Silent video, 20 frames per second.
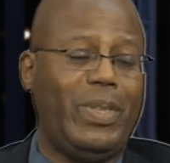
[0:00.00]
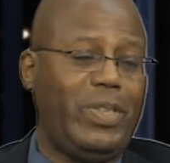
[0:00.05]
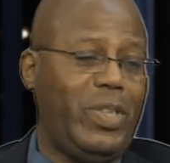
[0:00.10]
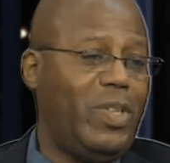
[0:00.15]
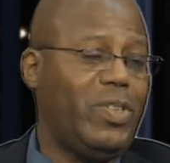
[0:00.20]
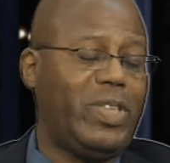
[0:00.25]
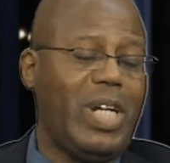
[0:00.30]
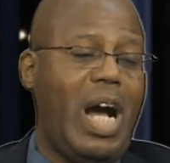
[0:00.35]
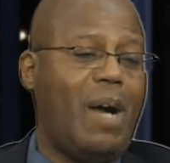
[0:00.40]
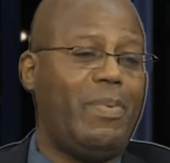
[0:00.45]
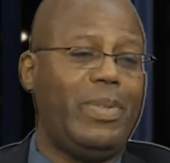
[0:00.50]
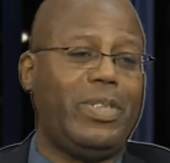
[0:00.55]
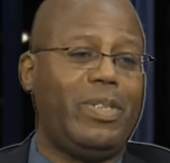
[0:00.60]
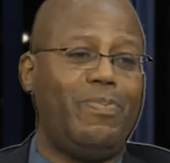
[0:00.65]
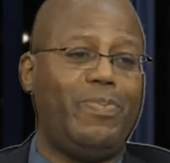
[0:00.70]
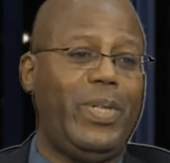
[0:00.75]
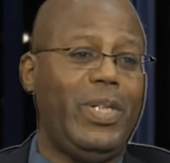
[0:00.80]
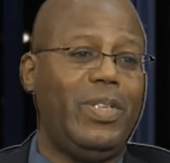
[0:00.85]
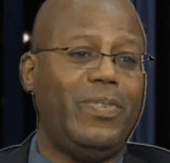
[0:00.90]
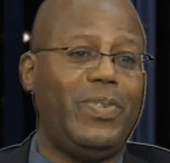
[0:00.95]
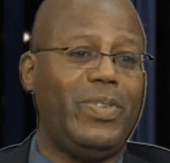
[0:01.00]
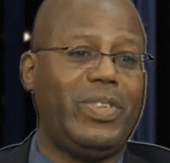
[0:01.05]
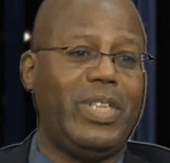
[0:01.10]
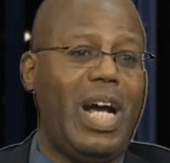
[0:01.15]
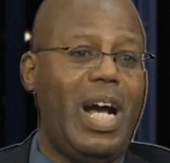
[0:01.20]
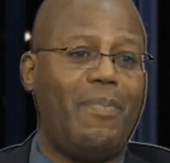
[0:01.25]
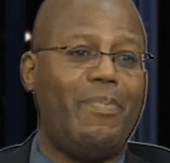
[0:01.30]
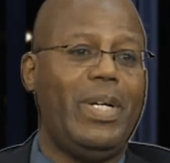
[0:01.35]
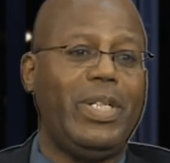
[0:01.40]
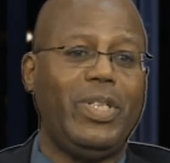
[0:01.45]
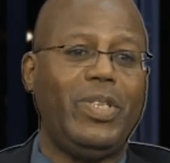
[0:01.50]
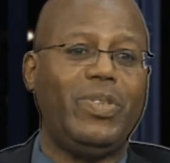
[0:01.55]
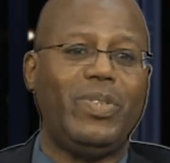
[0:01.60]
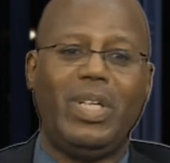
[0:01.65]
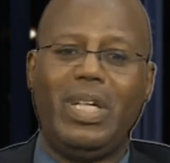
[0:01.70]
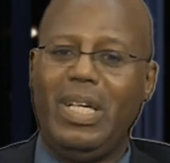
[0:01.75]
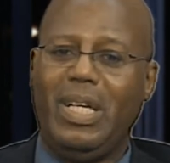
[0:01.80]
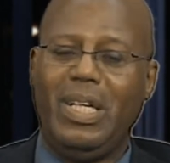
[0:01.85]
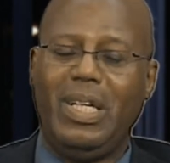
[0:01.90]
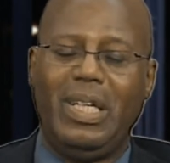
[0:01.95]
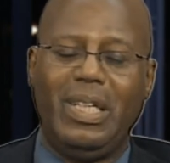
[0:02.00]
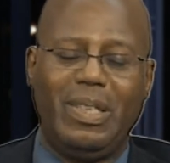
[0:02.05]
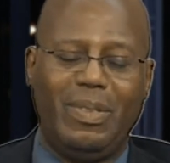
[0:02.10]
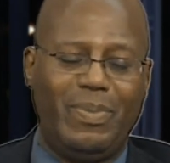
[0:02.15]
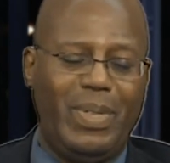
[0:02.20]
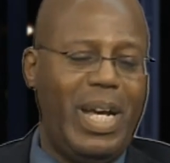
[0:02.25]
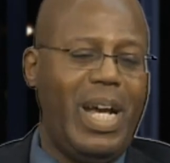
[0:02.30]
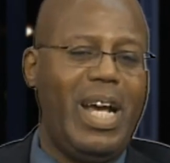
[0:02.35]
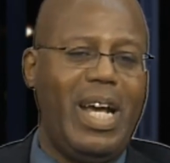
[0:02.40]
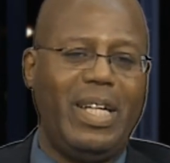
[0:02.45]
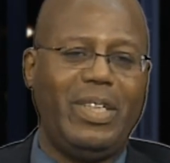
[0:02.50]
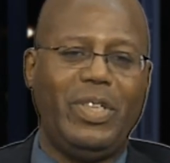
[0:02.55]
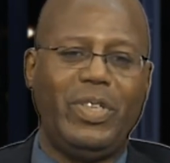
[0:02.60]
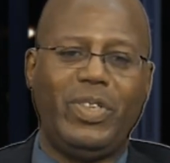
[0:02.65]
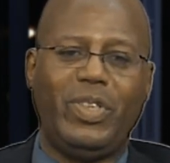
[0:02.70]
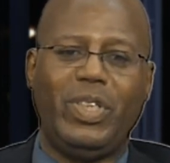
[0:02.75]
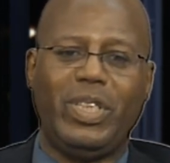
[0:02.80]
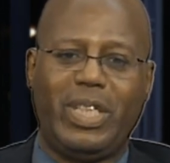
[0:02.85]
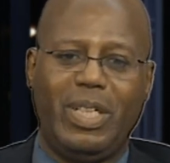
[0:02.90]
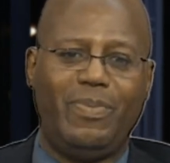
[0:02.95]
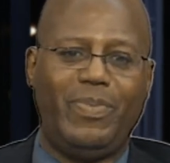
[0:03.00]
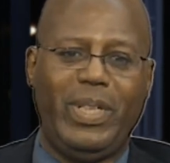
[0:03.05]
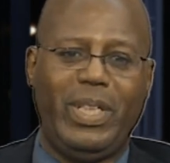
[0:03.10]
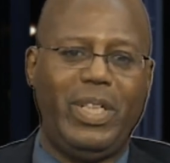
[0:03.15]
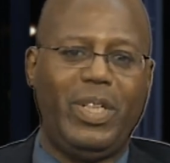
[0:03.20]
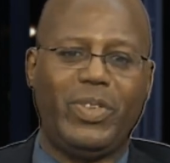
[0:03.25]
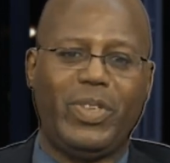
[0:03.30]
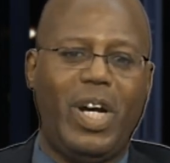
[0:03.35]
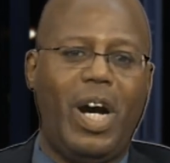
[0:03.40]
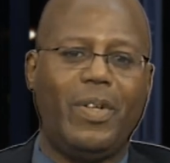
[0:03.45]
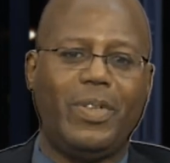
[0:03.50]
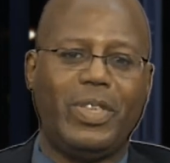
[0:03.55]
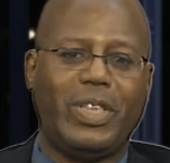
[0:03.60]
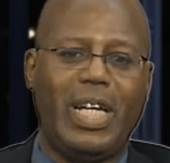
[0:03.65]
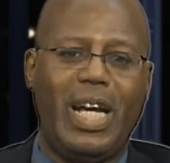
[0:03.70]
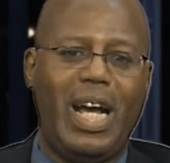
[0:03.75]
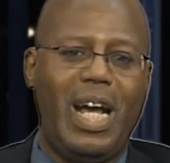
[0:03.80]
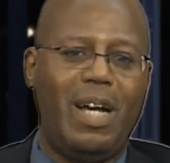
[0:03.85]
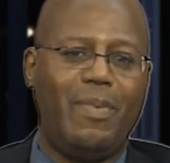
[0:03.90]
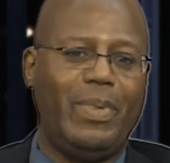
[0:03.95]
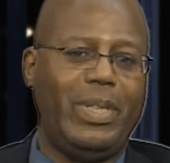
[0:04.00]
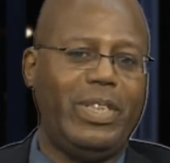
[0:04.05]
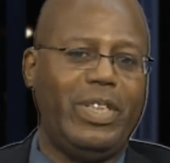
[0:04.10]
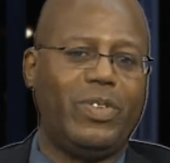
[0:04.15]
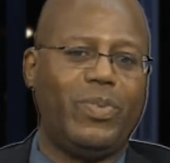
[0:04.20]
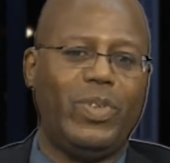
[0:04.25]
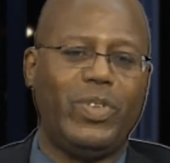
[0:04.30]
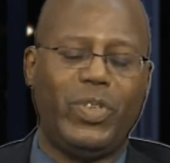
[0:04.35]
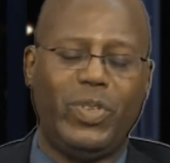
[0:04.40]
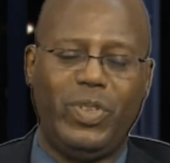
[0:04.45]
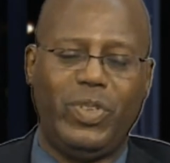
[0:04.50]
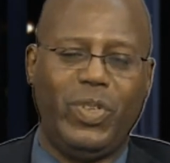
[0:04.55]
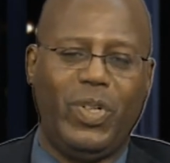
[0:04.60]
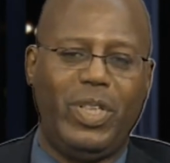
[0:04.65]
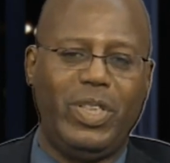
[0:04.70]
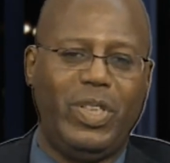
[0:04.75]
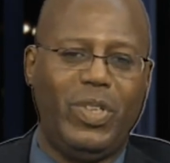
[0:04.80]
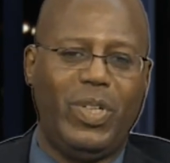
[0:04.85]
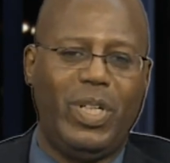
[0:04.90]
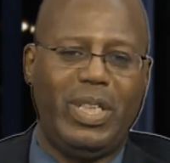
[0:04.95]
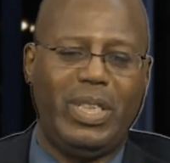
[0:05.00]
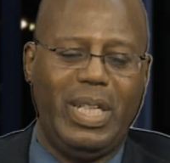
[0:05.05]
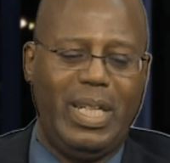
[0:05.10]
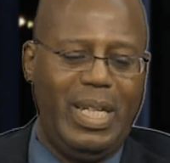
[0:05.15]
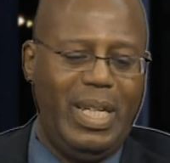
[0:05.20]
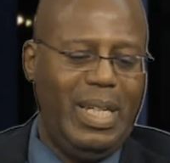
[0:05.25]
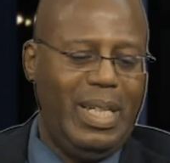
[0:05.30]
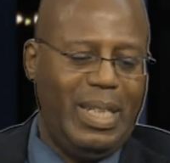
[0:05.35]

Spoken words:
your job is a beautiful job, man. You look at videos all the time, and that's what you enjoy doing.